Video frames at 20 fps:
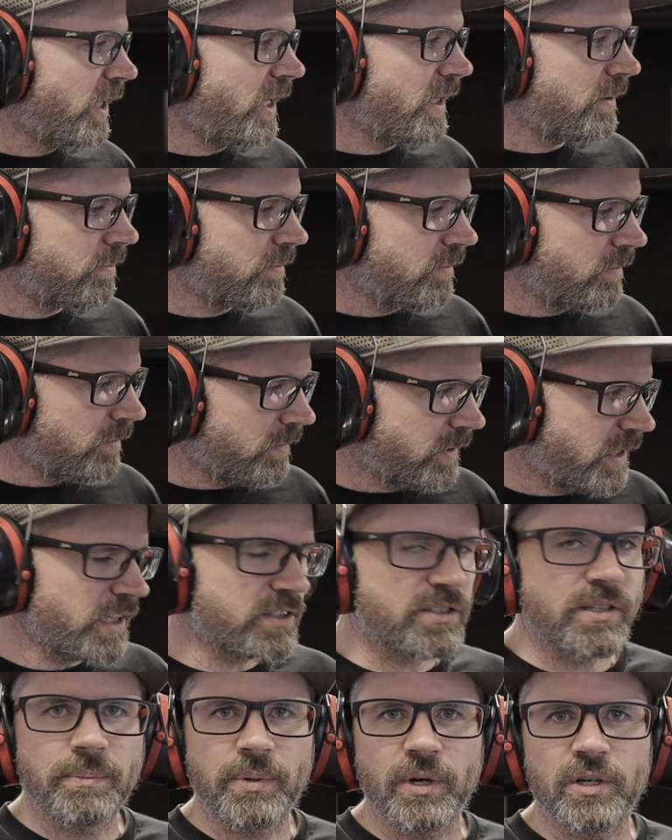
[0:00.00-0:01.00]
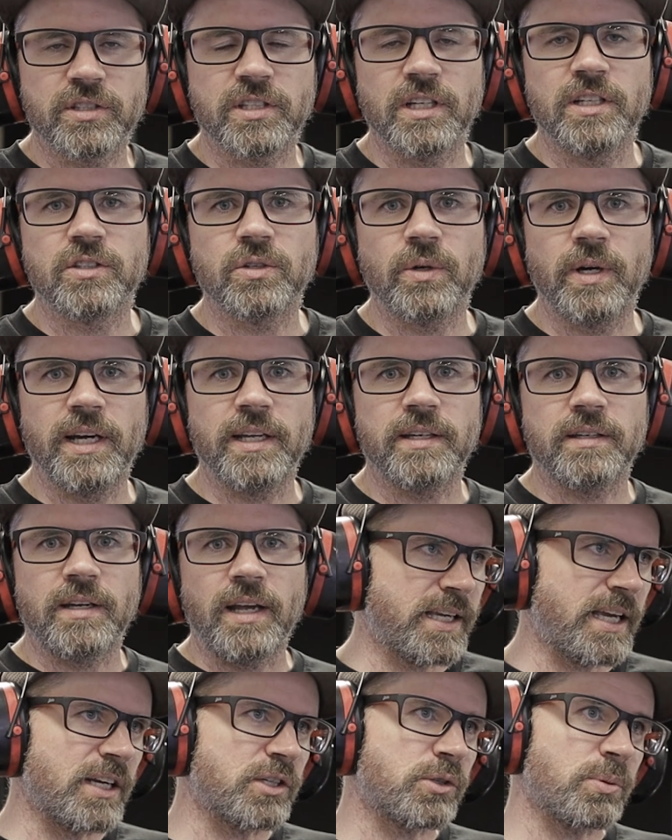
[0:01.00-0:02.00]
it, get some boost into it.
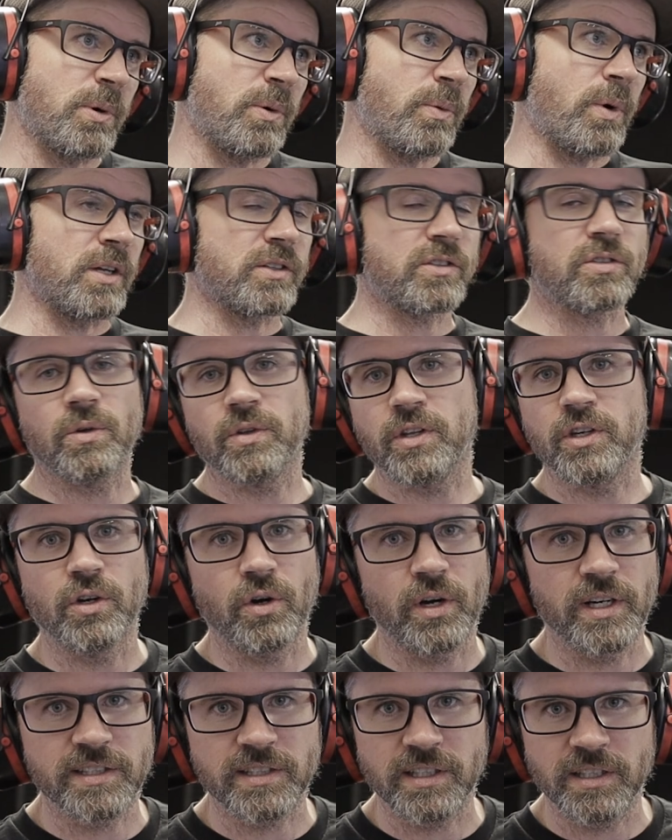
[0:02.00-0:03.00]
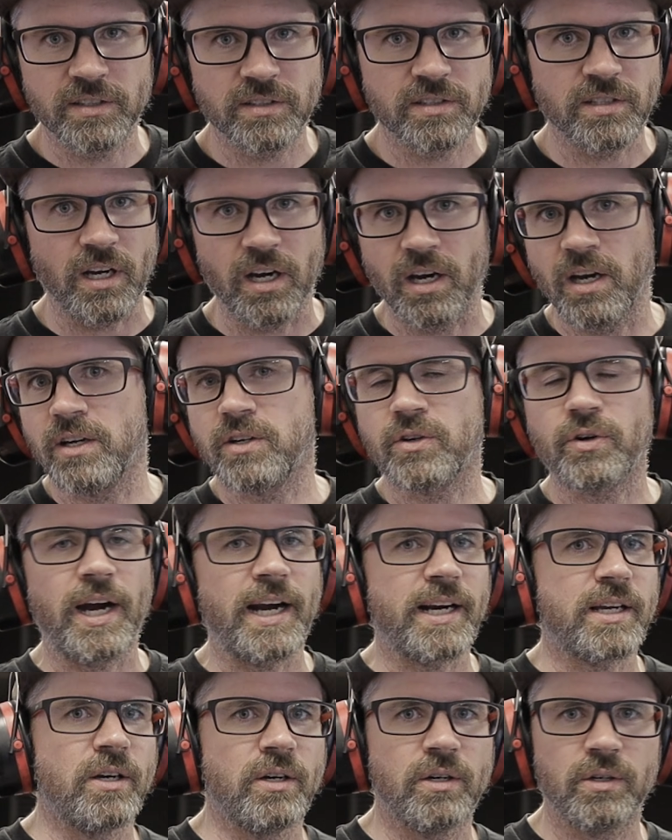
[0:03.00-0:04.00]
Customer wants all the noises, so
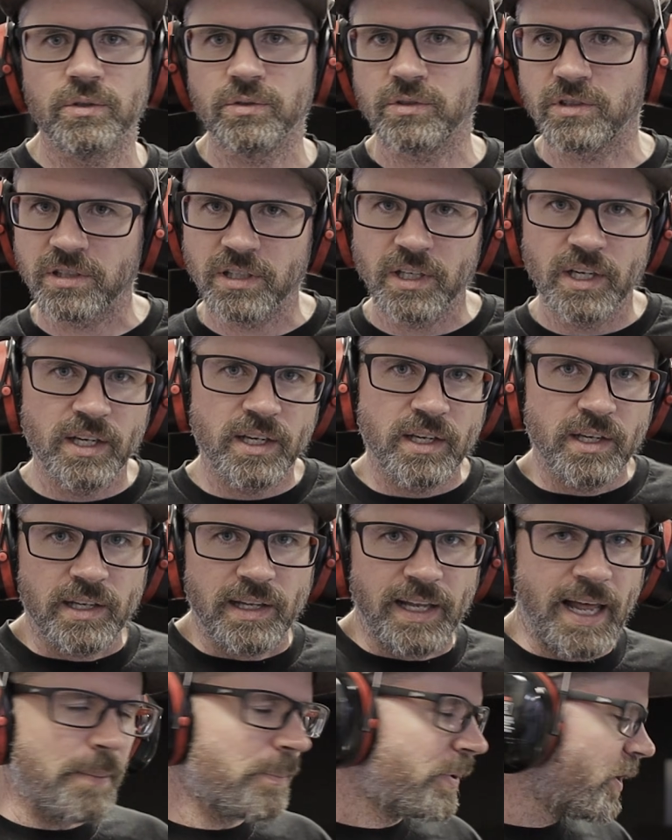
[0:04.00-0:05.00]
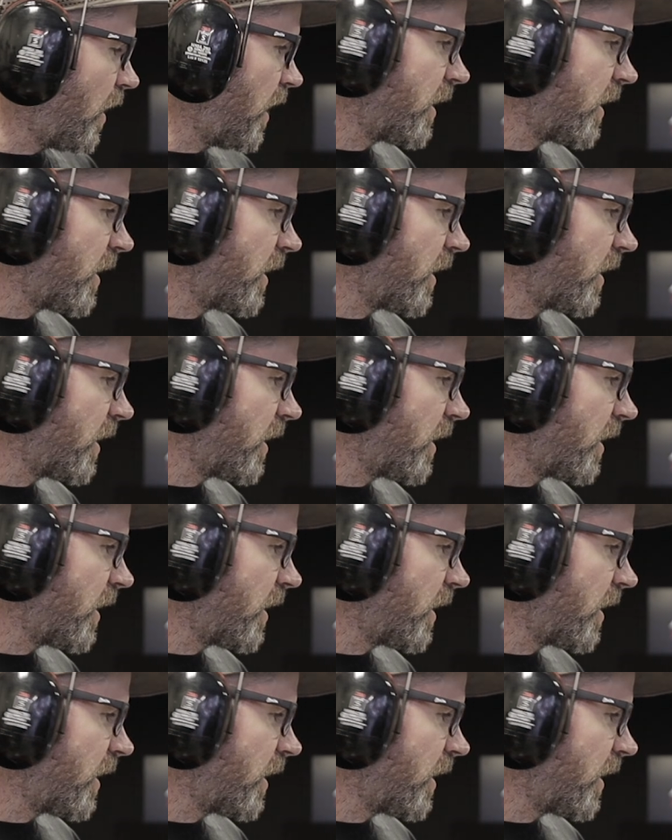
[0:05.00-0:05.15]
crackles, lumpy